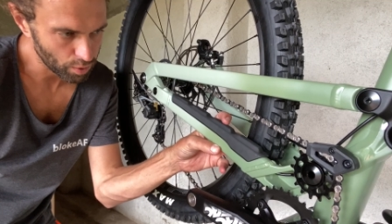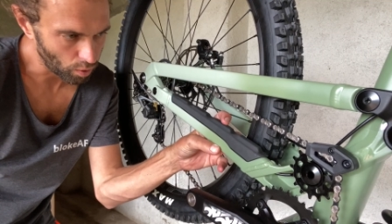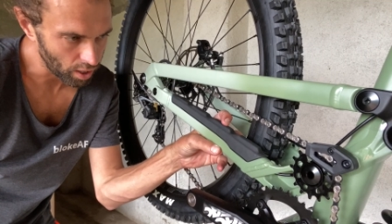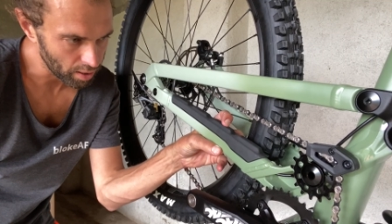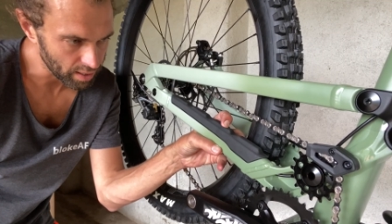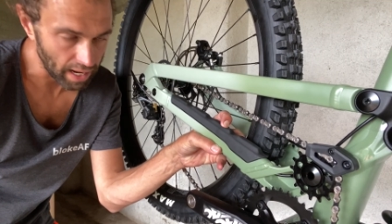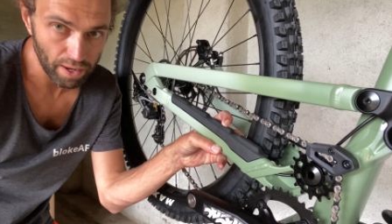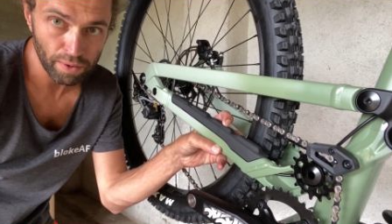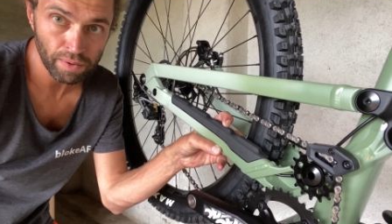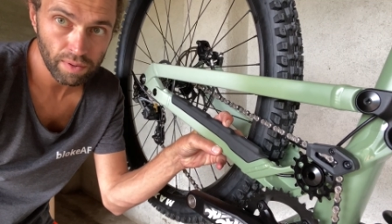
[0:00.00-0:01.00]
quieten
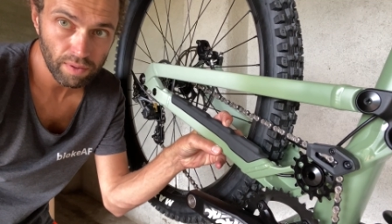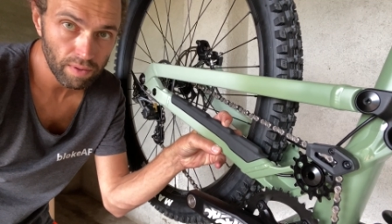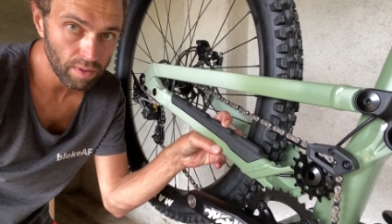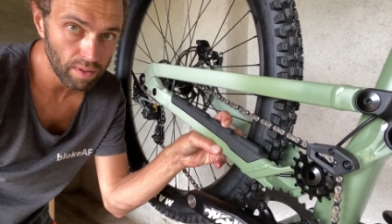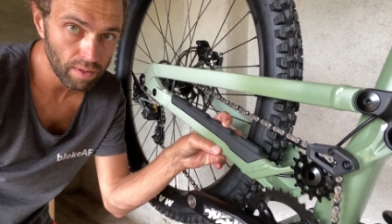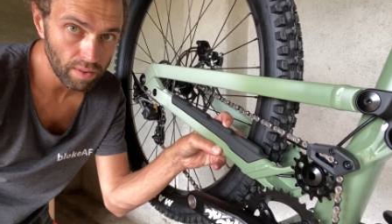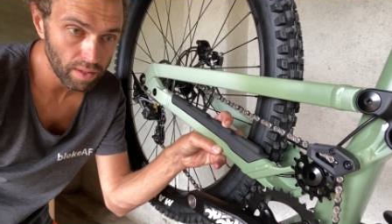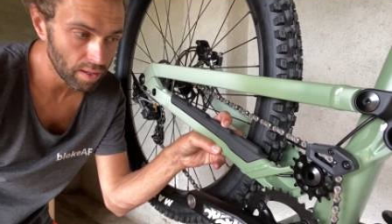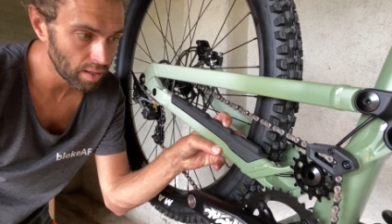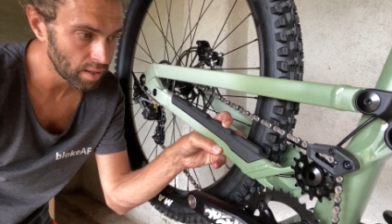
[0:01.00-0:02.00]
down
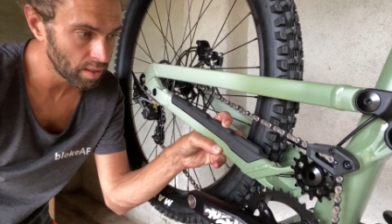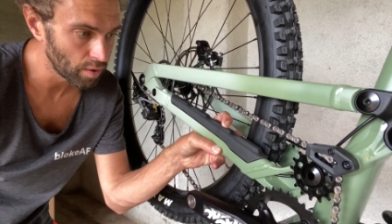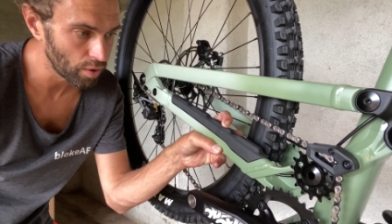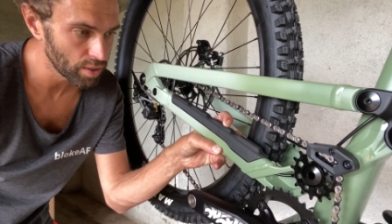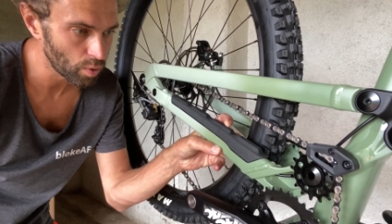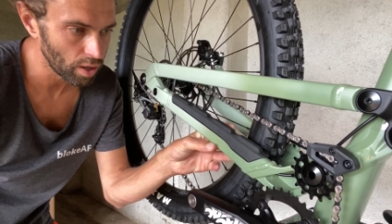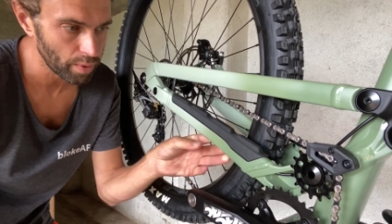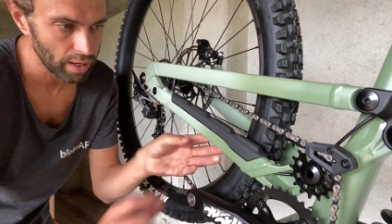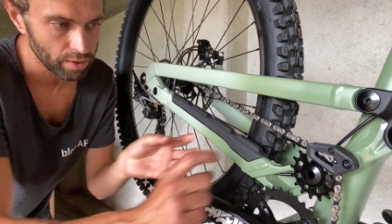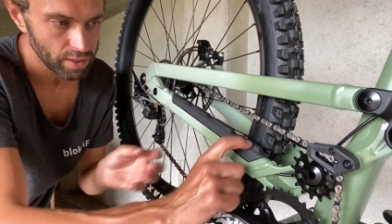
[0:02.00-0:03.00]
the noise quite
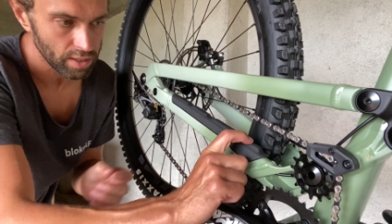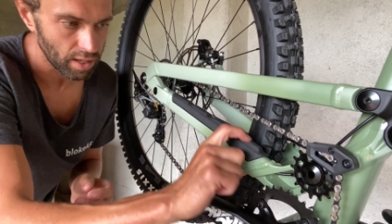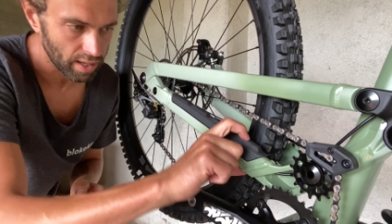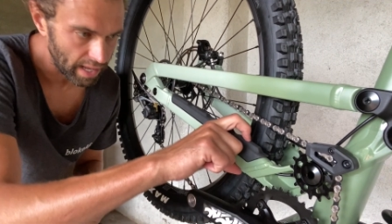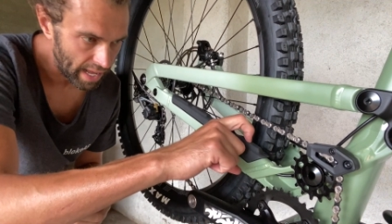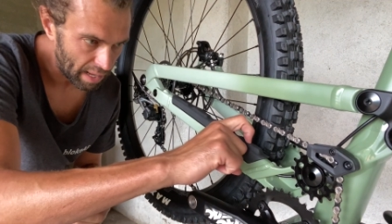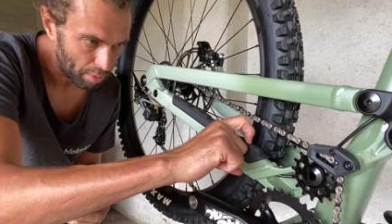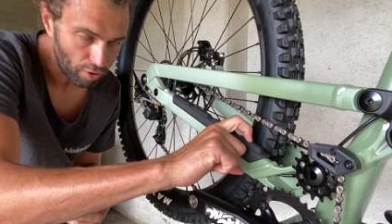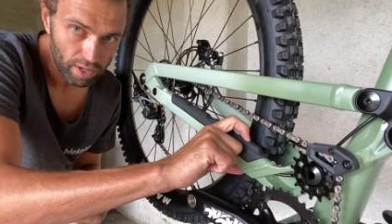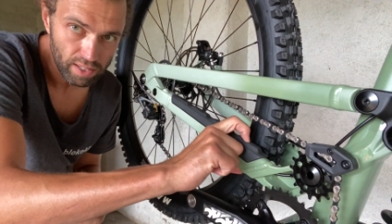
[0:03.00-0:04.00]
well, because there's like air
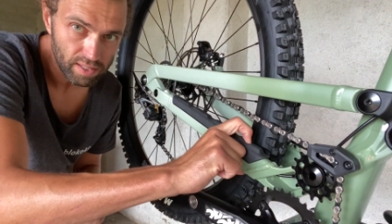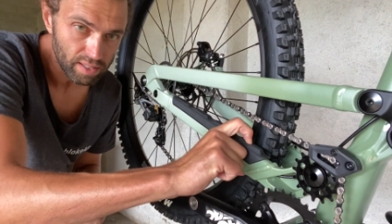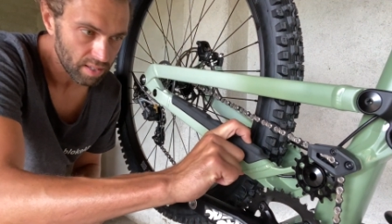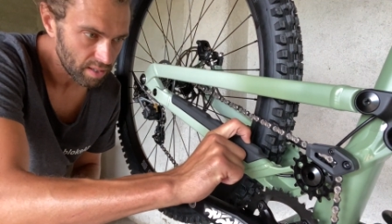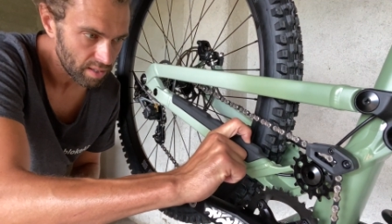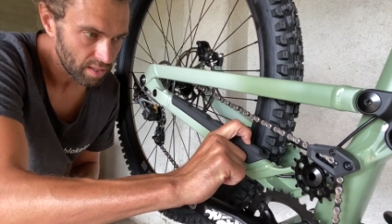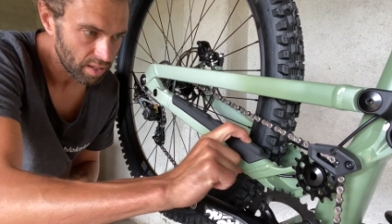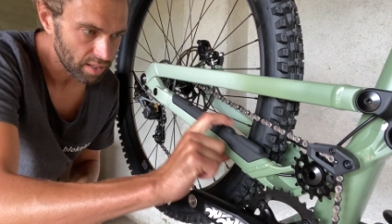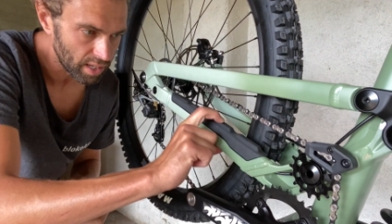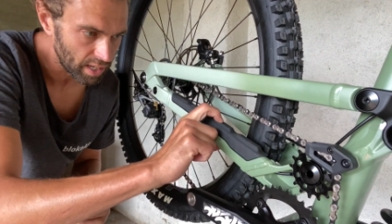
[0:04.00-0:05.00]
pockets
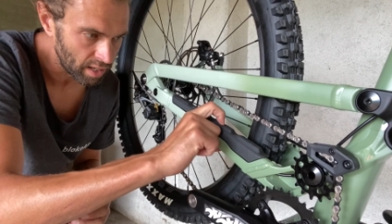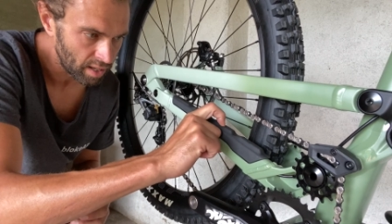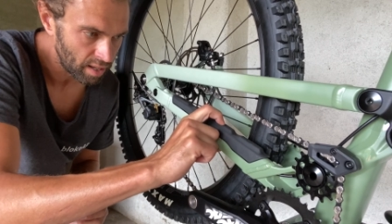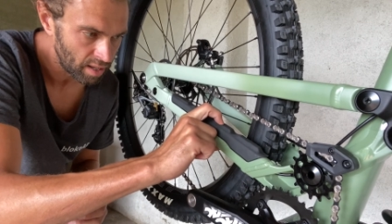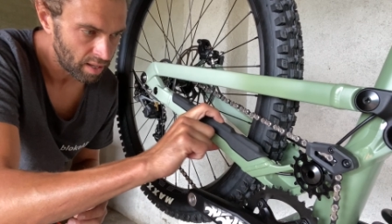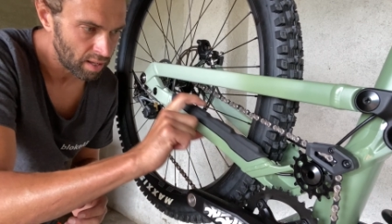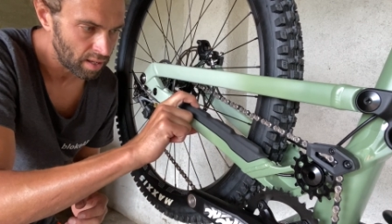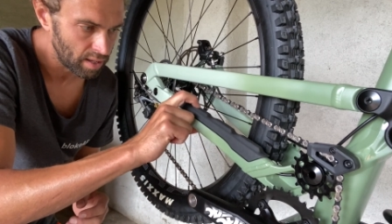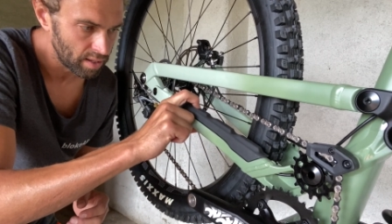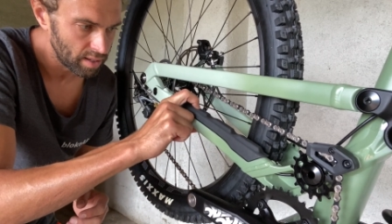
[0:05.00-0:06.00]
under here
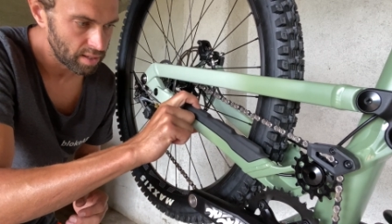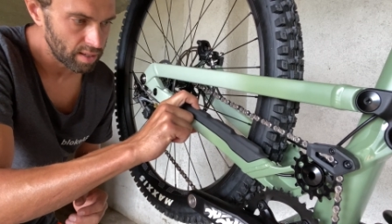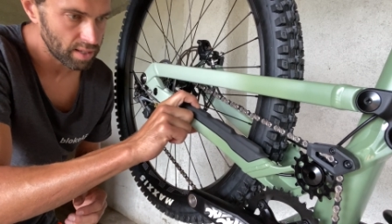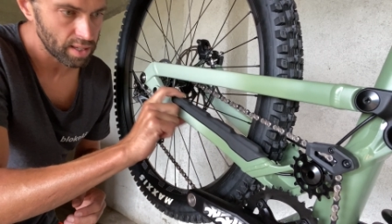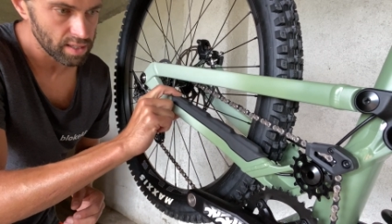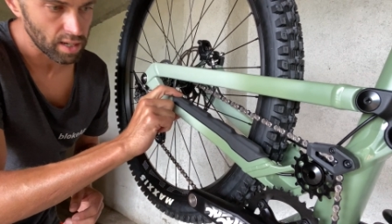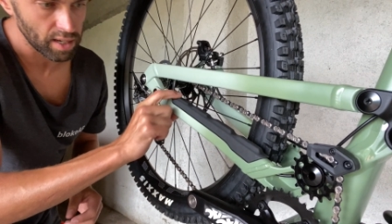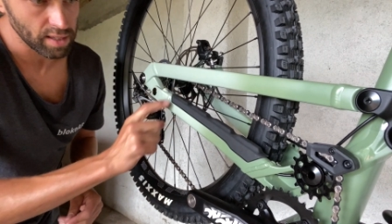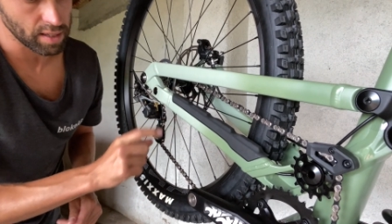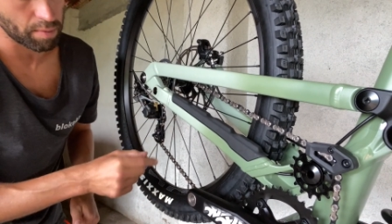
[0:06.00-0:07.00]
in these guys,